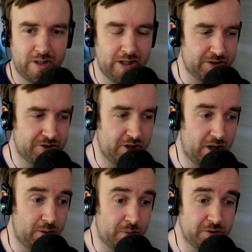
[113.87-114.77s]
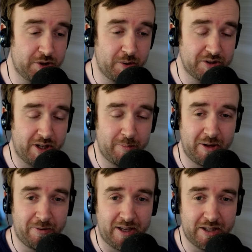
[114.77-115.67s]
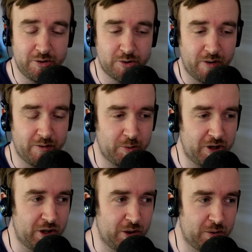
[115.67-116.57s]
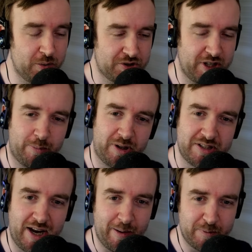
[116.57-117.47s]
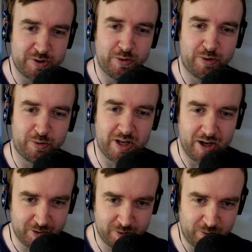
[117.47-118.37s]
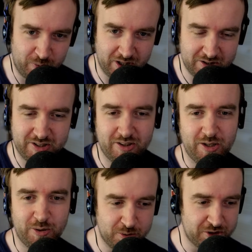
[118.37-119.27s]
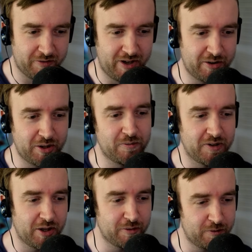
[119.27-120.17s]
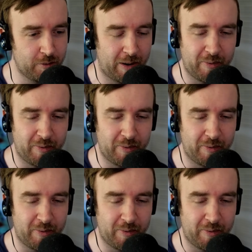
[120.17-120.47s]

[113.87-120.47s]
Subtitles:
Yes. We also want to say a big thank you to everybody who celebrated episode 300 with us and the launch of our new video format.